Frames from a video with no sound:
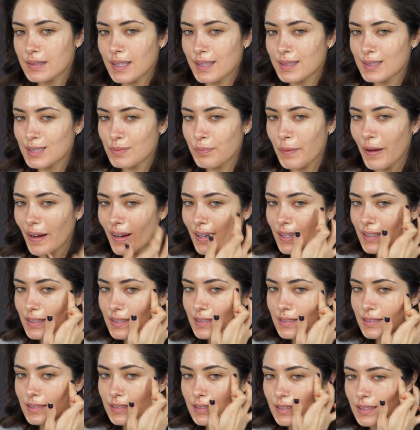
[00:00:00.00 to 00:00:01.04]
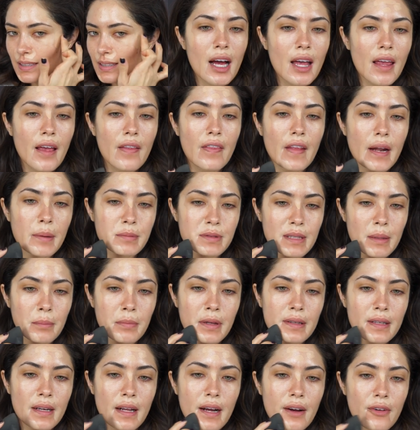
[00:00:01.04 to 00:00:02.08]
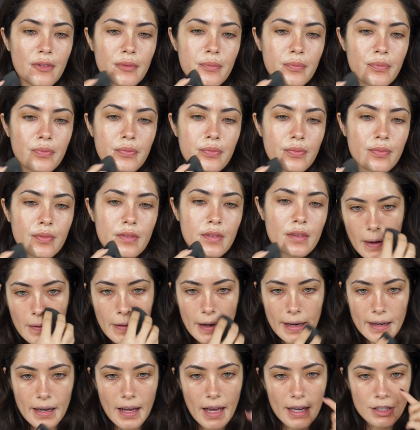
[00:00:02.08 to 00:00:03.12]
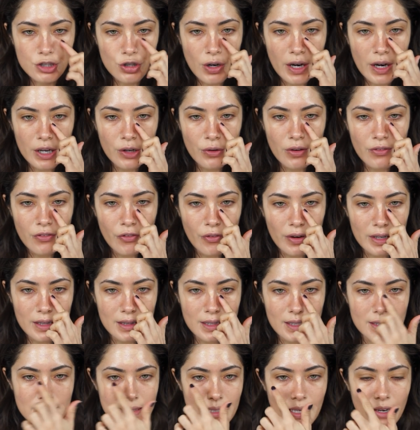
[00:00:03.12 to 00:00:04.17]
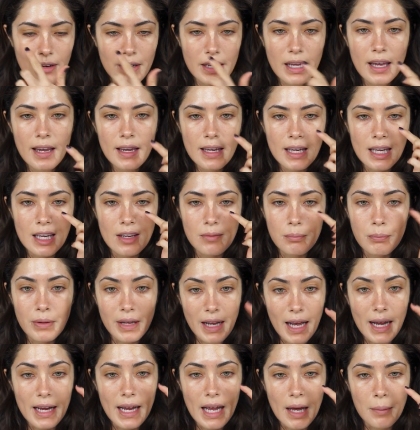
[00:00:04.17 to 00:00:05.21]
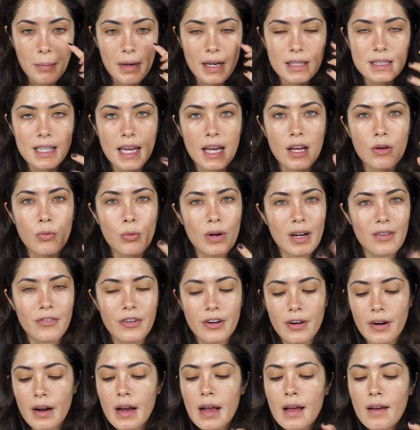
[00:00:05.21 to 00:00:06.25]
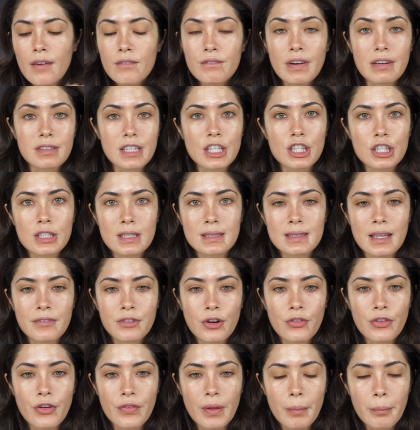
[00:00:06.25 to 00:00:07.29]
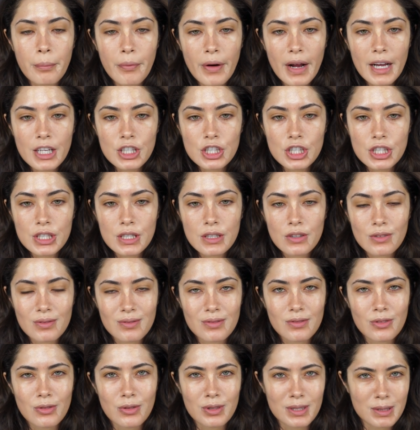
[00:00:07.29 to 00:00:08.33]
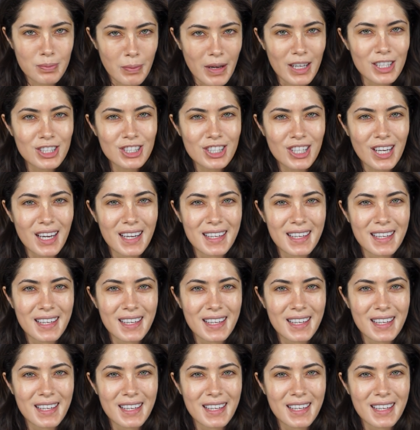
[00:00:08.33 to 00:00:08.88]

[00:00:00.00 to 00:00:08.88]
sunspots. And then I'm just gonna blend it out. And then I try to avoid this area, but I am gonna take whatever foundation is left over on the brush or sponge